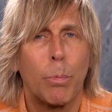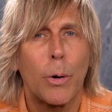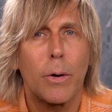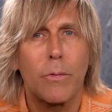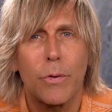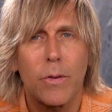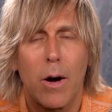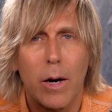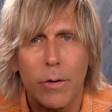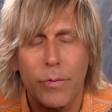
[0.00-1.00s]
bird
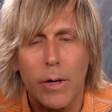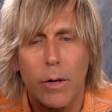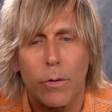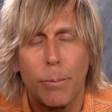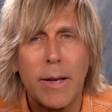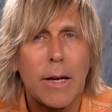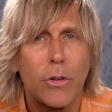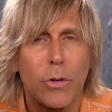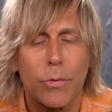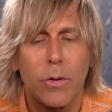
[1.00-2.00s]
photography or
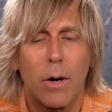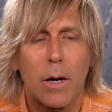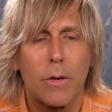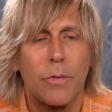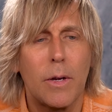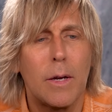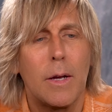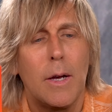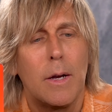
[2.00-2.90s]
nature photography,